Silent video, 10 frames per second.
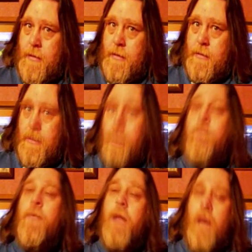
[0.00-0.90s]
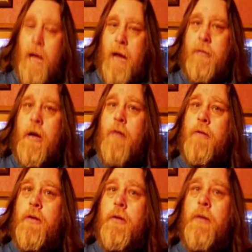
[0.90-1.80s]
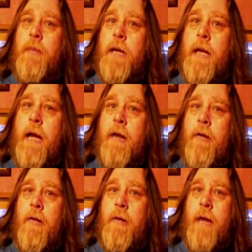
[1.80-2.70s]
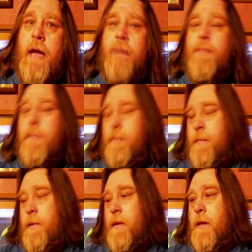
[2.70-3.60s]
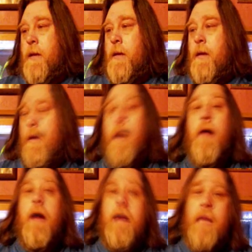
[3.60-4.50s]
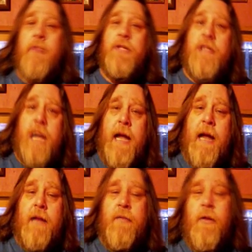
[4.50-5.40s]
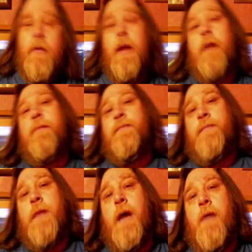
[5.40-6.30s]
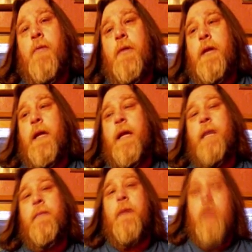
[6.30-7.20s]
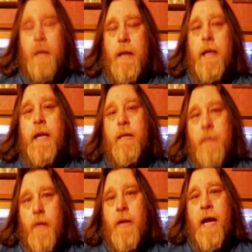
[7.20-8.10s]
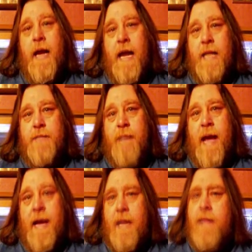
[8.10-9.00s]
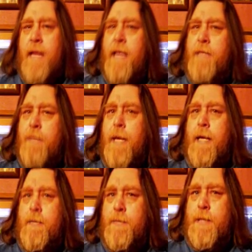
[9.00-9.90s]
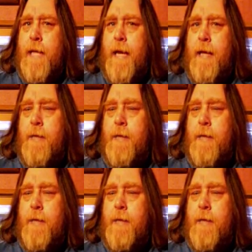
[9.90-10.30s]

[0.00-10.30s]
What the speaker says: So, I'll talk to you a little bit later on that. Alright, that was a shout out to Vernell. I wanted to let him know that I got his back, and I think he's making a mistake.